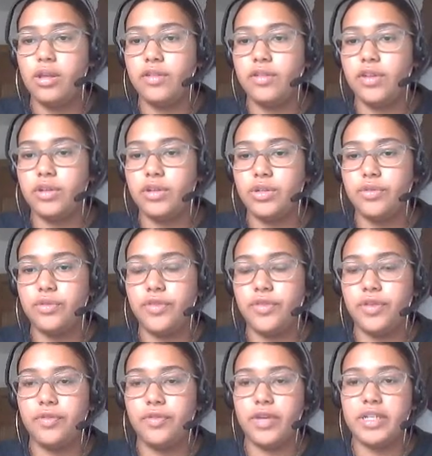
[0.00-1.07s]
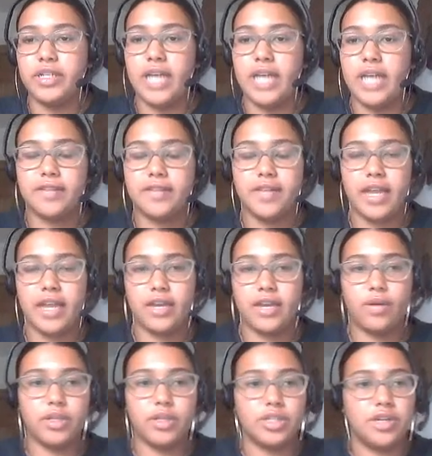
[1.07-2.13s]
so do feel free to ask any
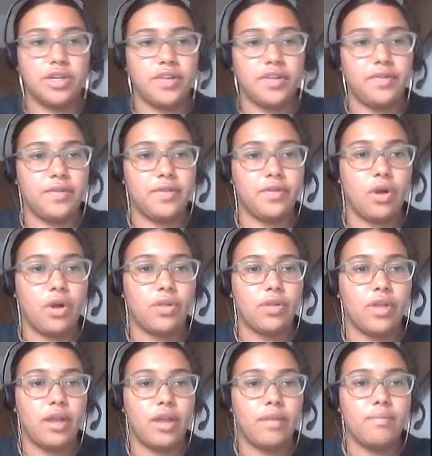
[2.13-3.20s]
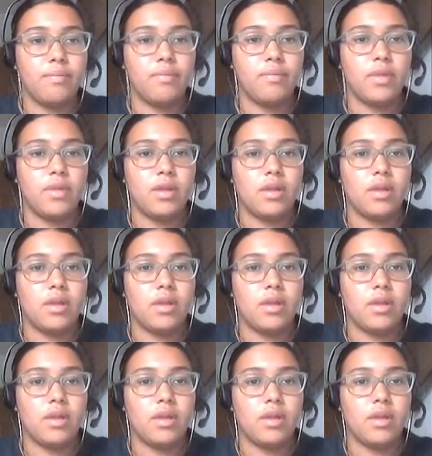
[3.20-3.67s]
questions if you've got them.